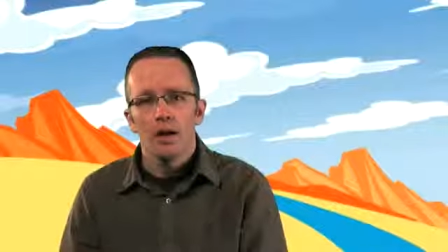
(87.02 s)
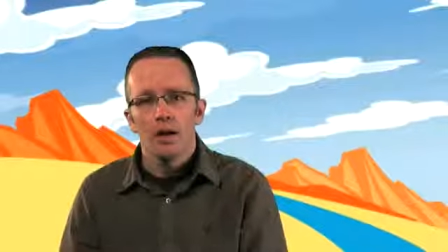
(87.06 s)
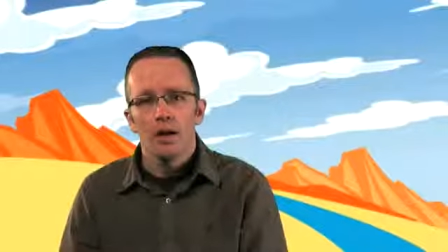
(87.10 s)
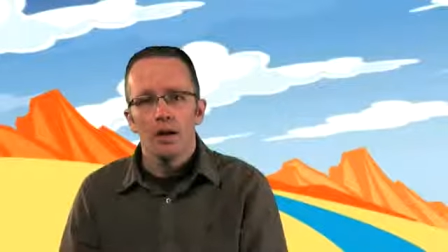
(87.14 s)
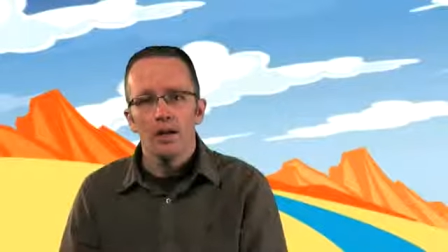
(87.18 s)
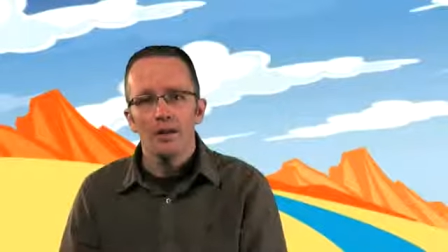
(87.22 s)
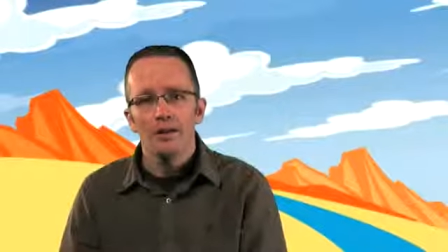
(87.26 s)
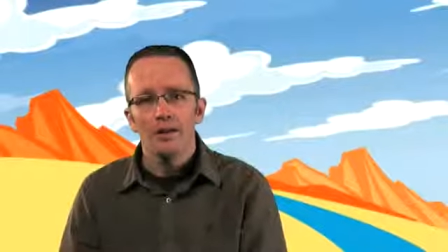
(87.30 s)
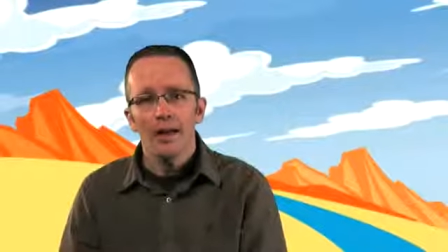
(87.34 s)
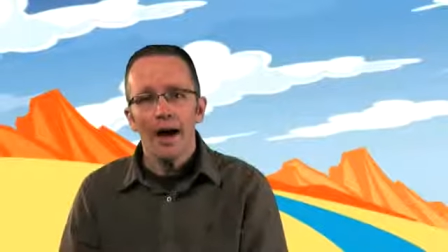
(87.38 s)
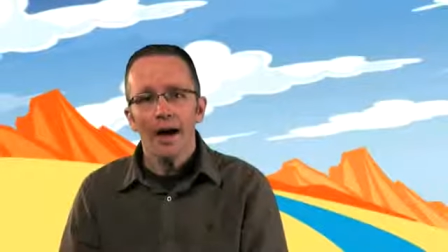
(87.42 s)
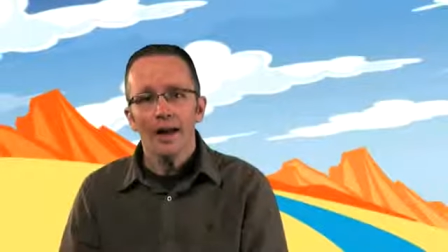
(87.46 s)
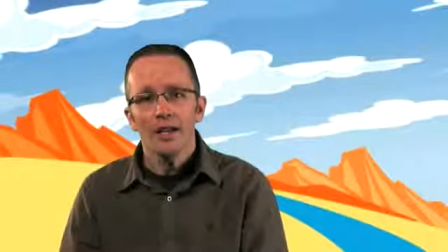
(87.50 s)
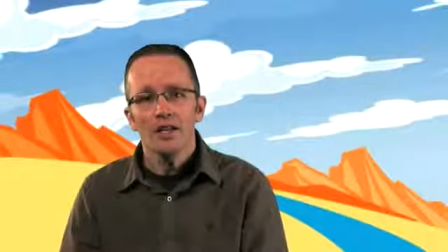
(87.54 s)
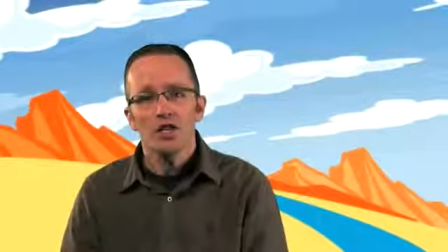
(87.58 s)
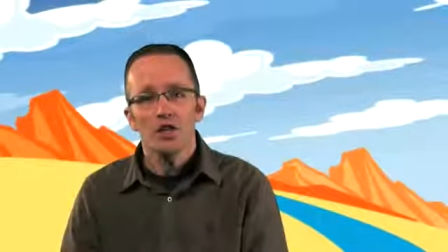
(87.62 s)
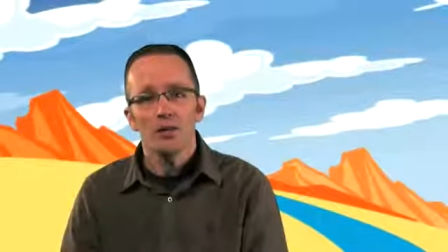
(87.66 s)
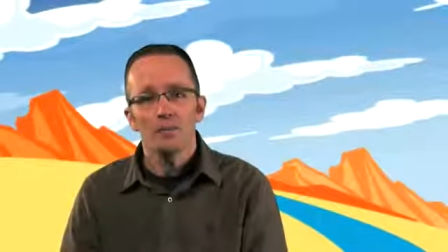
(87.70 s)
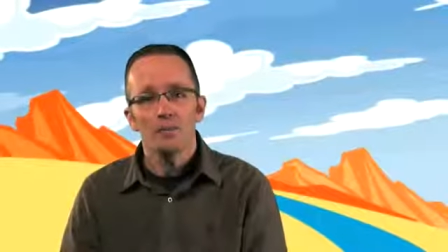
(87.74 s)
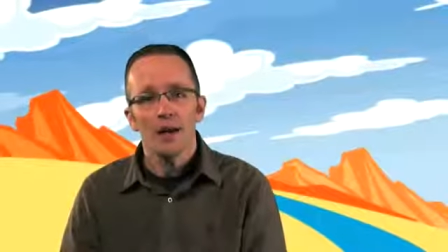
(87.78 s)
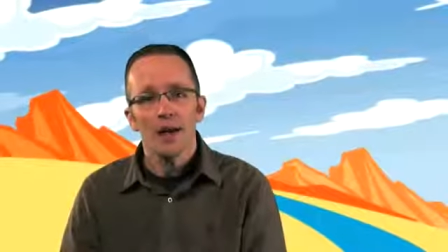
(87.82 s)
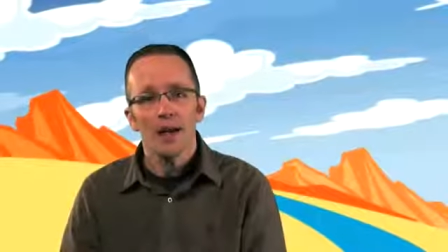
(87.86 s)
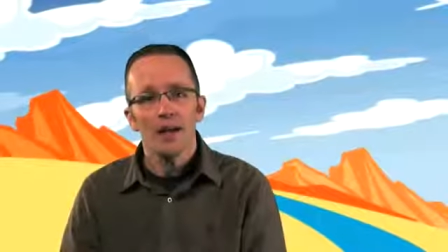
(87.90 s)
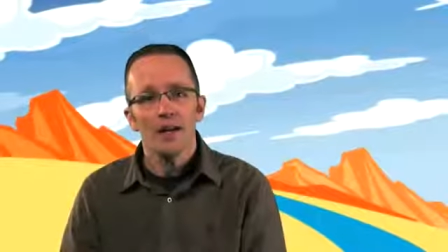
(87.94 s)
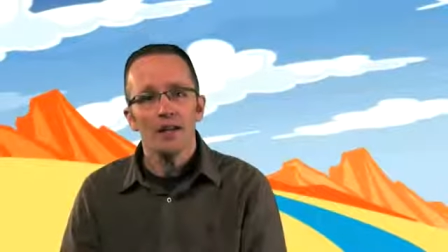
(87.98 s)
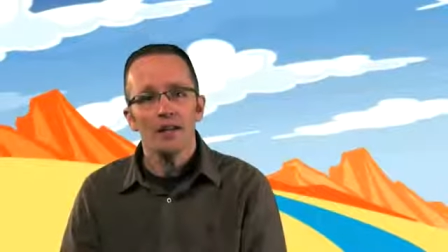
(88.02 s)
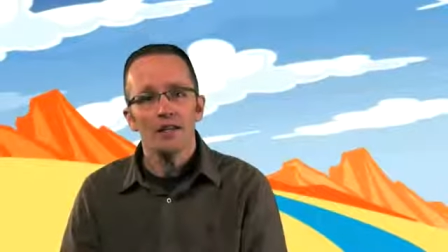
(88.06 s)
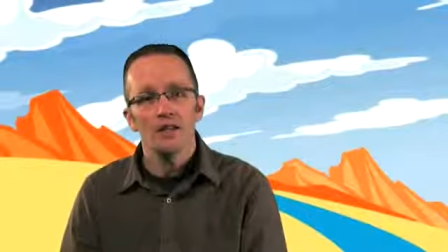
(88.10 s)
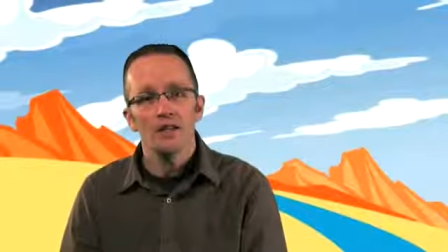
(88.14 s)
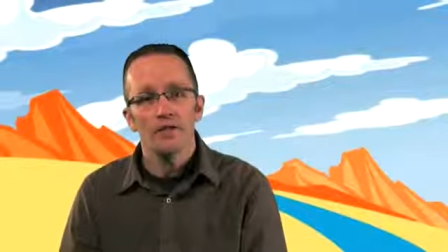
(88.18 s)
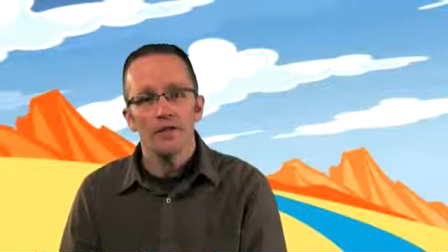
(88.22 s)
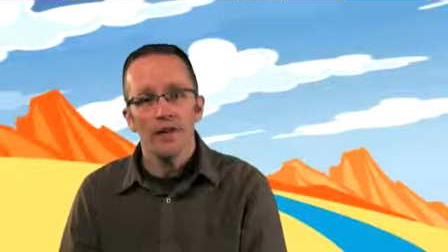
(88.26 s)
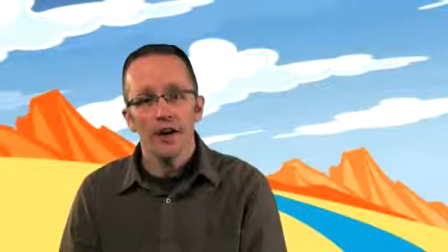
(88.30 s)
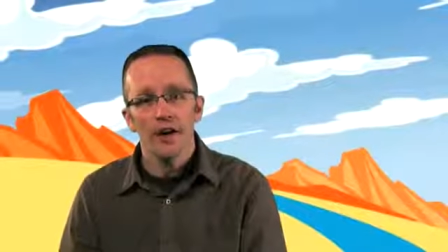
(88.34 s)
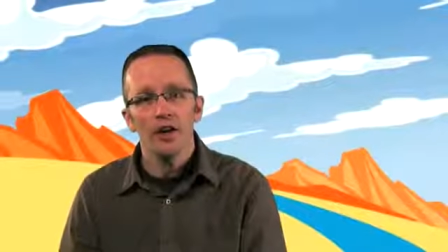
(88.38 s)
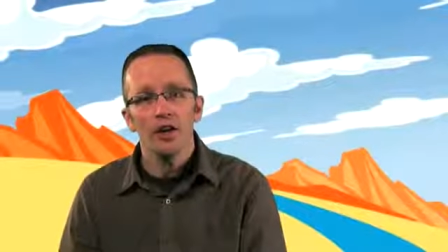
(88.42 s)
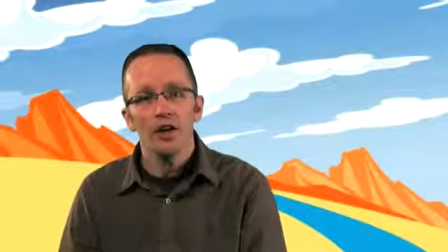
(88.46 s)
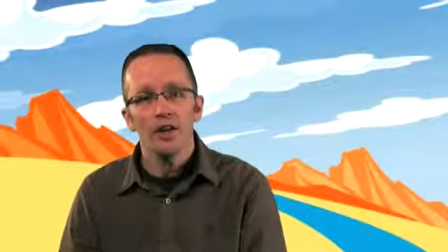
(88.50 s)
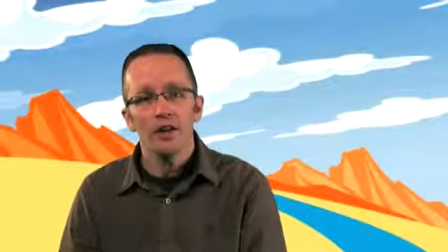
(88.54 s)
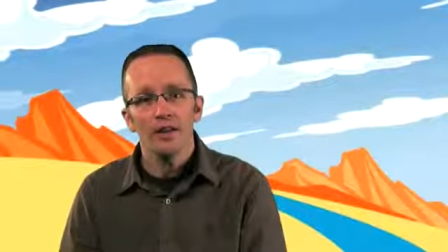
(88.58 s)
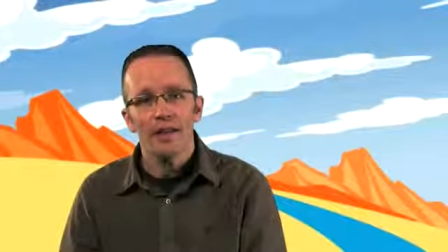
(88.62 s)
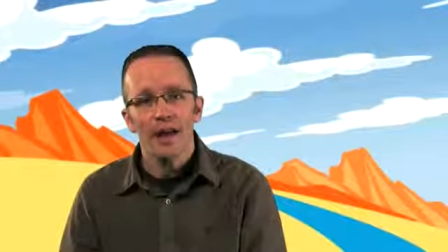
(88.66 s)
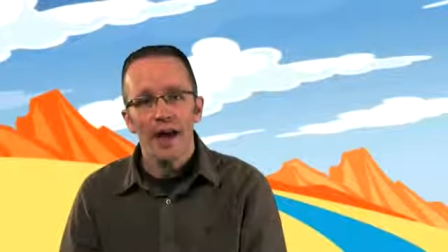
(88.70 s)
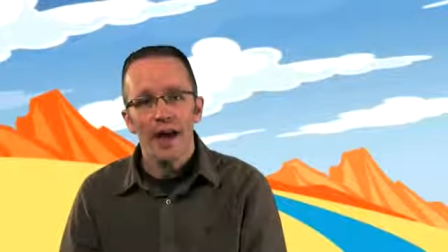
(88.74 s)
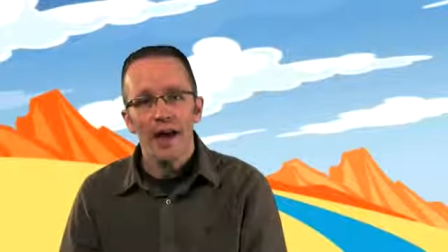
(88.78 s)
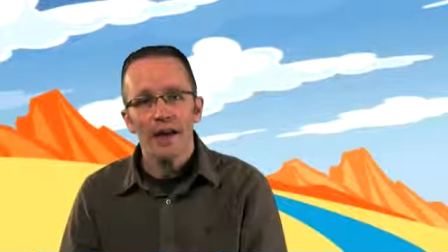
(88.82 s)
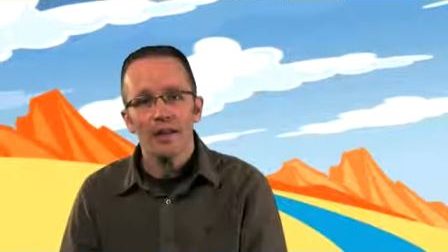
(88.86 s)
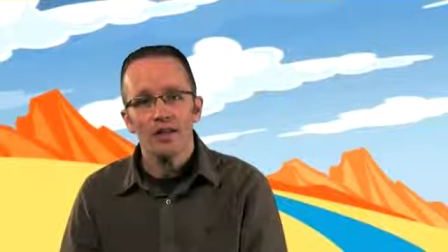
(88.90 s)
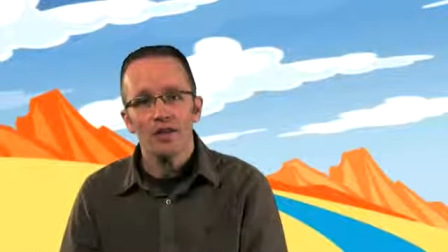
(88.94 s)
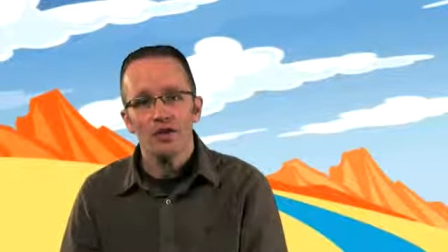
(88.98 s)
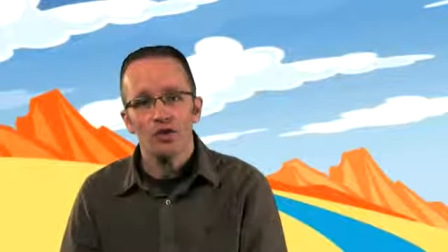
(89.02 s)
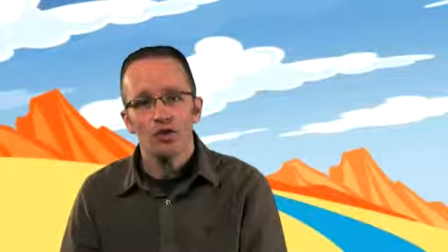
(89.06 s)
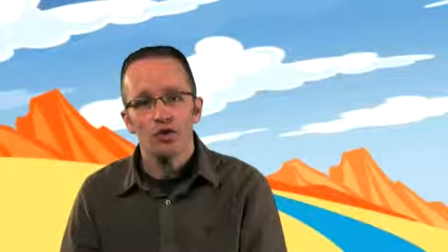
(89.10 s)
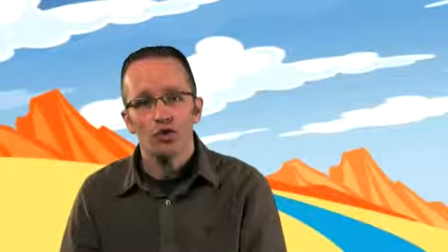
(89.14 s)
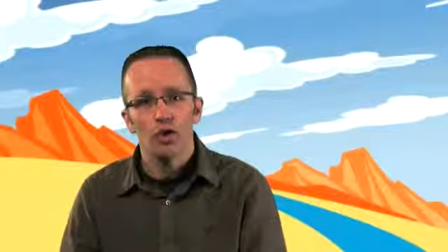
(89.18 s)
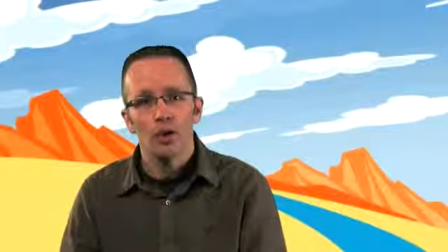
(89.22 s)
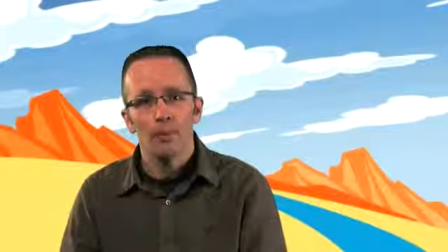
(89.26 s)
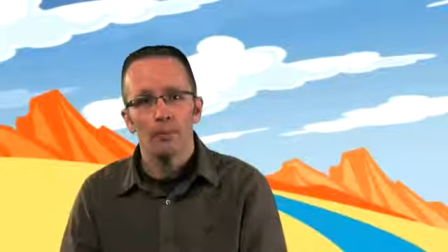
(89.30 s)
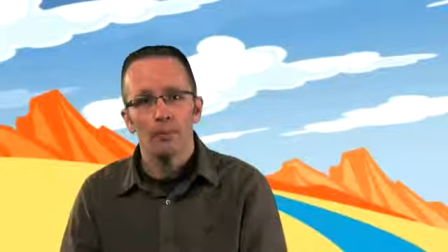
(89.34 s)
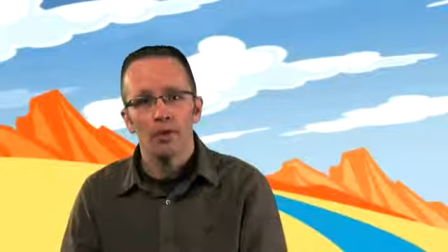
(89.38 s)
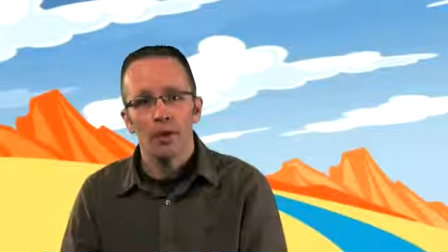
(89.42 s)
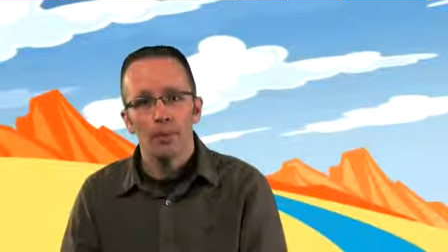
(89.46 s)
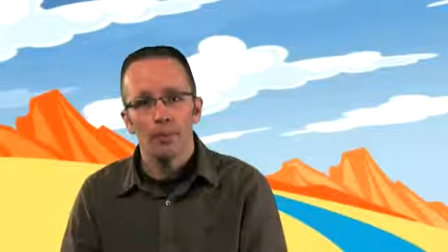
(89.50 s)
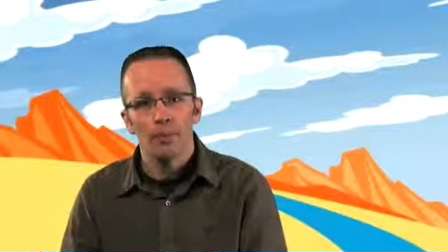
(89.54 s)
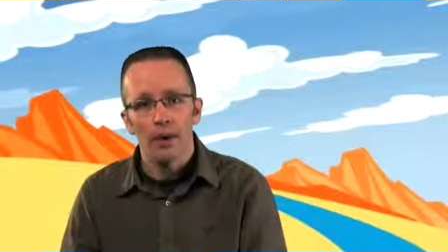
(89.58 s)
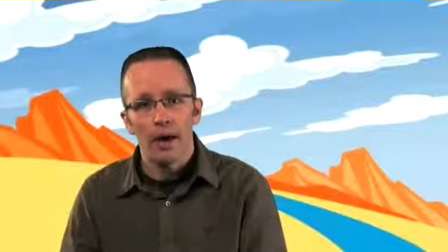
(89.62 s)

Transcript: Elijah made his very last trip to